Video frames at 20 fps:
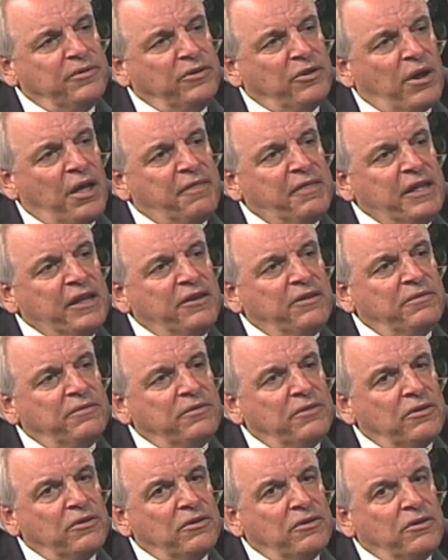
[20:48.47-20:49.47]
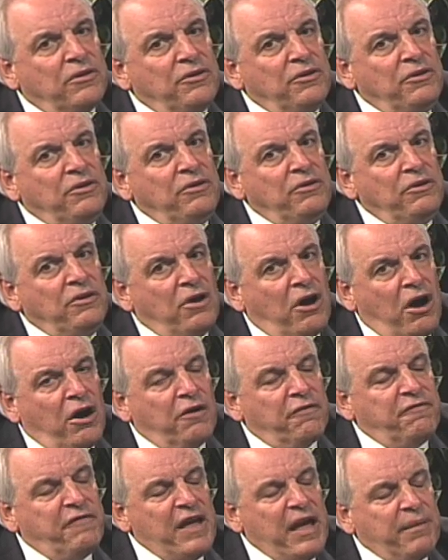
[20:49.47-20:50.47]
I think young
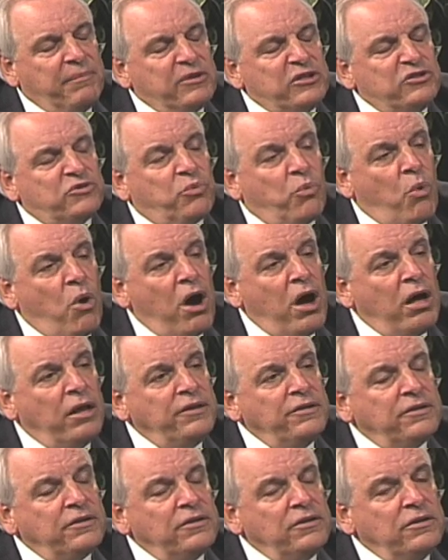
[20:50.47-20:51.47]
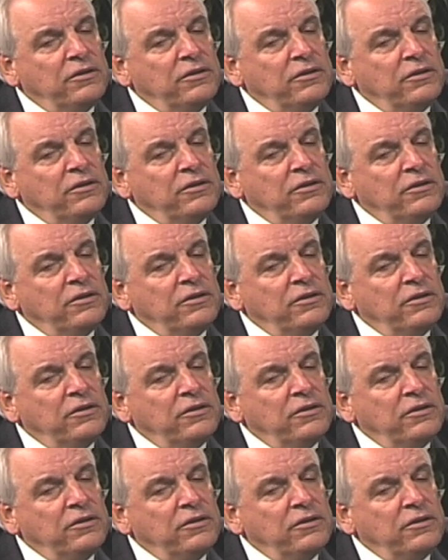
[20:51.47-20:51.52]
families want